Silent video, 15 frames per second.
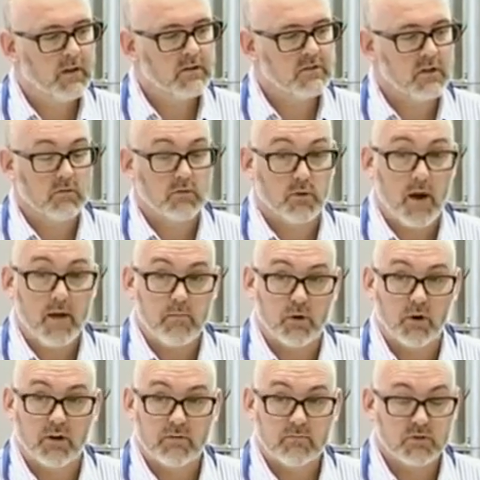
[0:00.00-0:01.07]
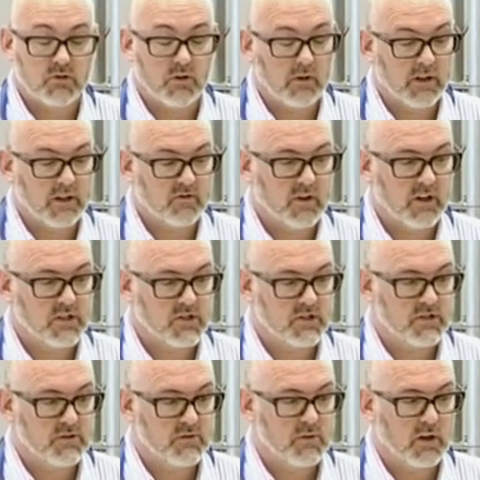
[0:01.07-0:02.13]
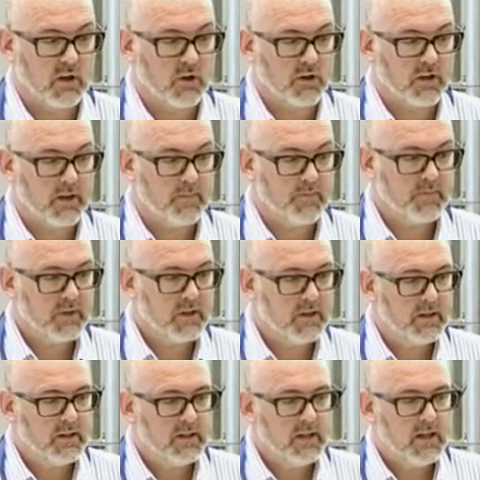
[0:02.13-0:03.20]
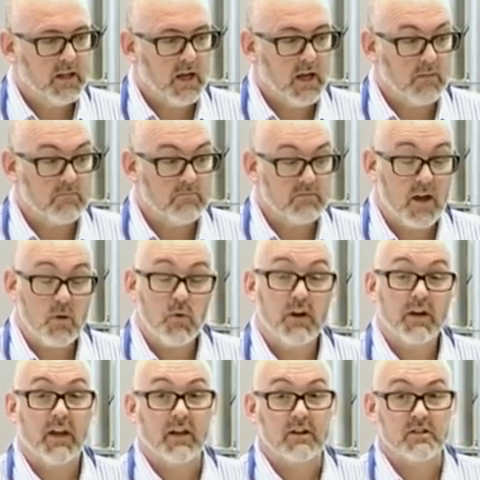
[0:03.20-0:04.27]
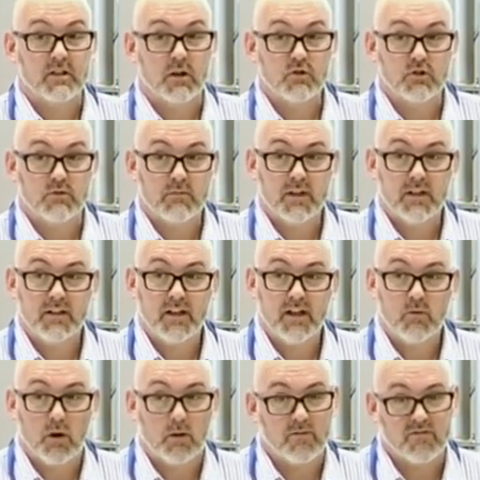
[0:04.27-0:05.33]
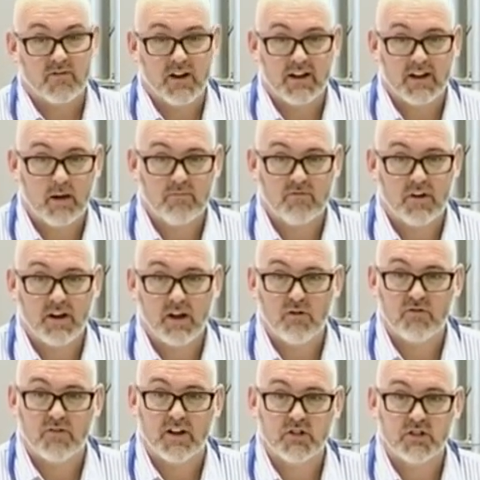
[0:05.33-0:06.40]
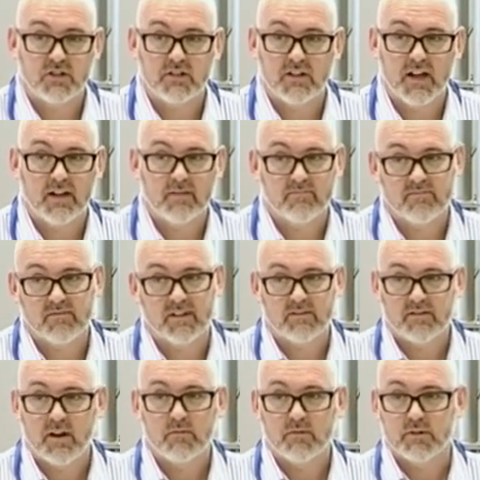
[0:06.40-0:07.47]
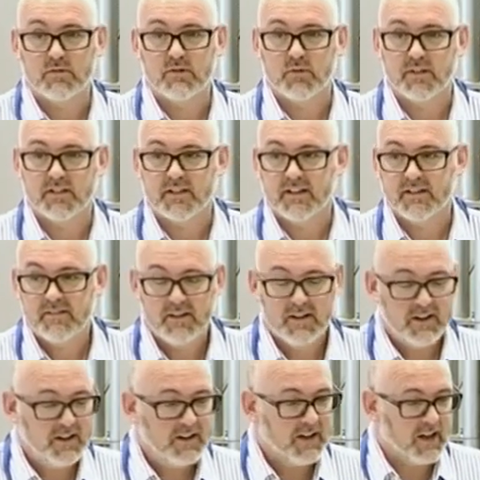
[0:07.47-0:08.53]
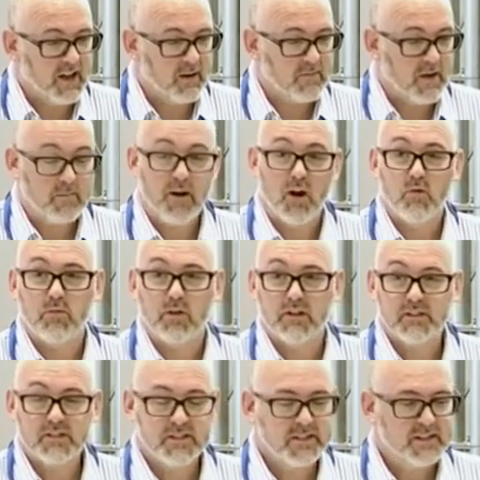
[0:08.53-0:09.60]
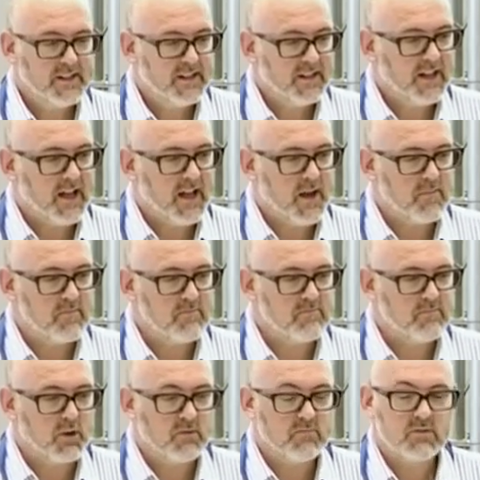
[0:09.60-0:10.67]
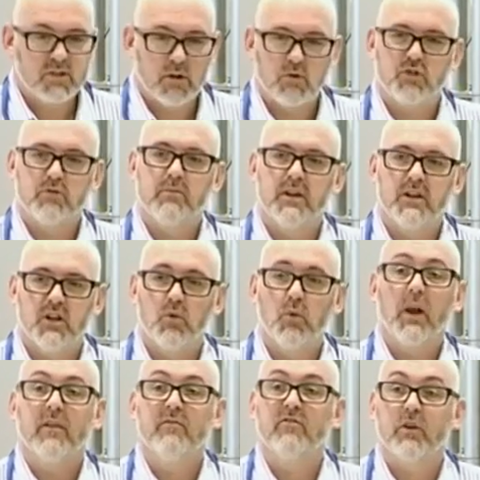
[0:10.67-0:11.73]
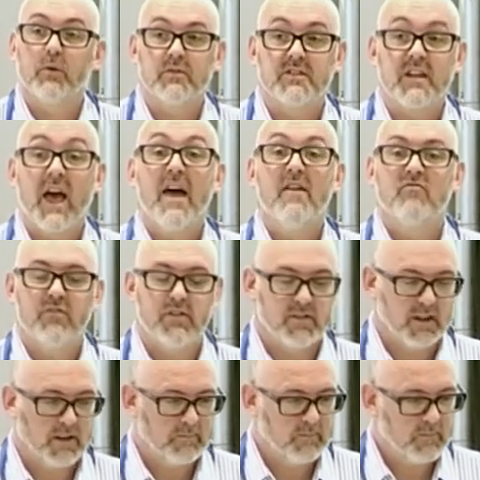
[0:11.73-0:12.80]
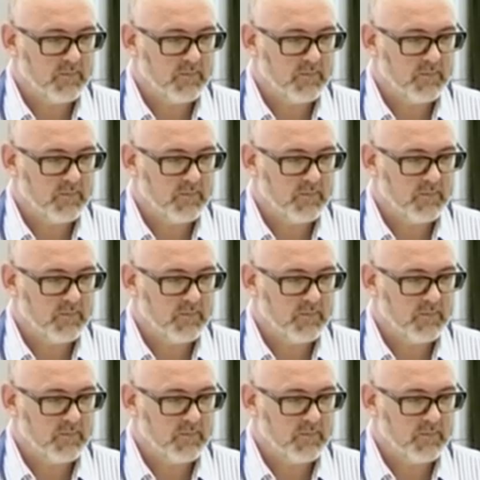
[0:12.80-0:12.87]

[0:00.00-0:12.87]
So, great book. Strongly advise you to look at it. Networking and social media. Well, I'm afraid I'm very old-fashioned. I don't do Twitter. I'm hopeless. But social media will influence everything.